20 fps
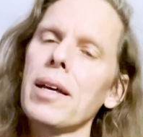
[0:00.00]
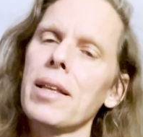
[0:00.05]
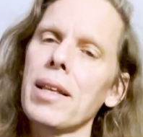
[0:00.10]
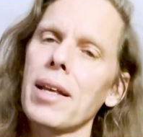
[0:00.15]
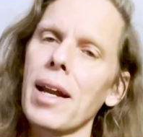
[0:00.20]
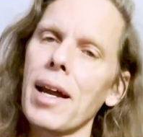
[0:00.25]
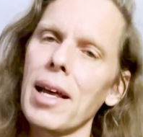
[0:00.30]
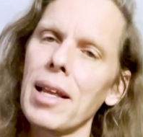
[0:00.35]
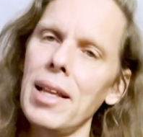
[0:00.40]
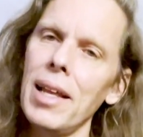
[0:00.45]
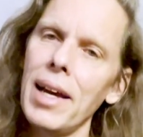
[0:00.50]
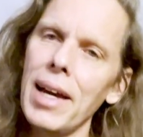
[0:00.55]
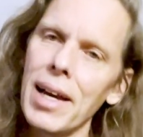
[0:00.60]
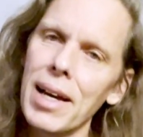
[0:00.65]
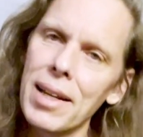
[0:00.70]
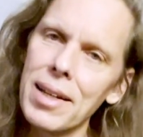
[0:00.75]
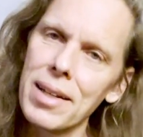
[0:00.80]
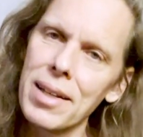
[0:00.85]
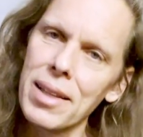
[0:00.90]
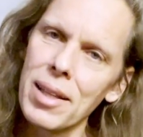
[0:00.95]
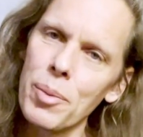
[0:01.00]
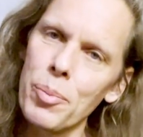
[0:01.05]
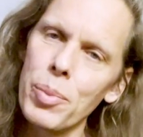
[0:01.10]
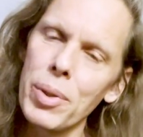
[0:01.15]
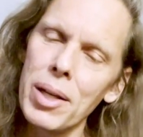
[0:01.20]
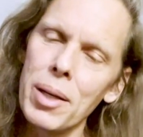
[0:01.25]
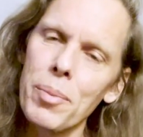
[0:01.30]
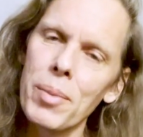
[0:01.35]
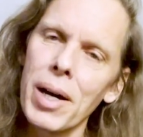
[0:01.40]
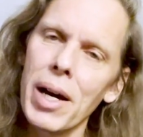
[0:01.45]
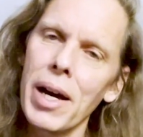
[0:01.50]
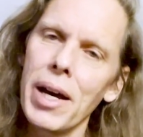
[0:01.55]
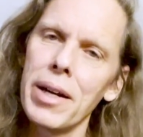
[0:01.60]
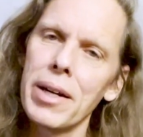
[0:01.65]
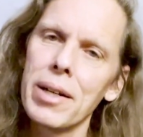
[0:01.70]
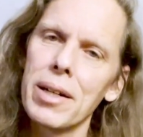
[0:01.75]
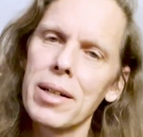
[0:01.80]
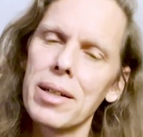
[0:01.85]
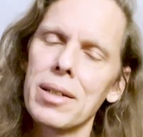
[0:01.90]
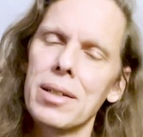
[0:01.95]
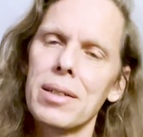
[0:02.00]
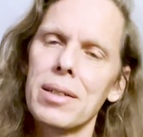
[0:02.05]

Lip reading: then I land in the B minor.